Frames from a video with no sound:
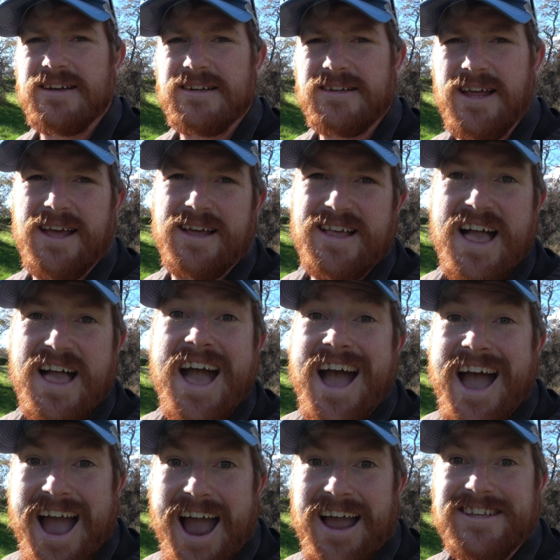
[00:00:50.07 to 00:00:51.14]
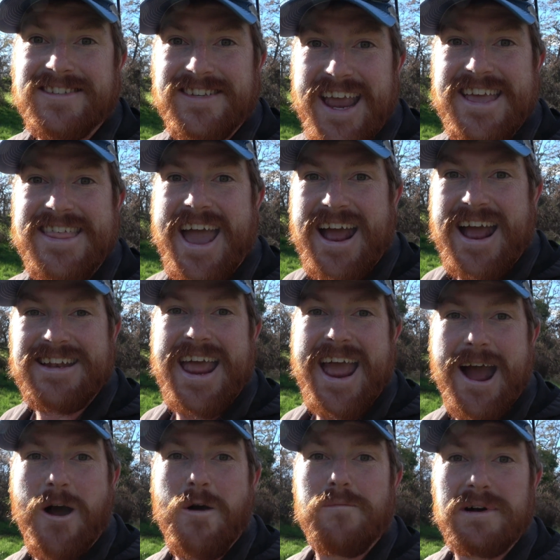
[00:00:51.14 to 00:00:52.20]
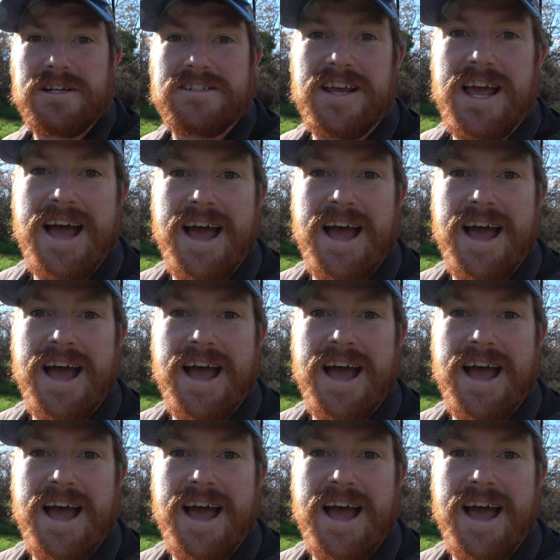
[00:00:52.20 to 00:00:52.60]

And I say that now, but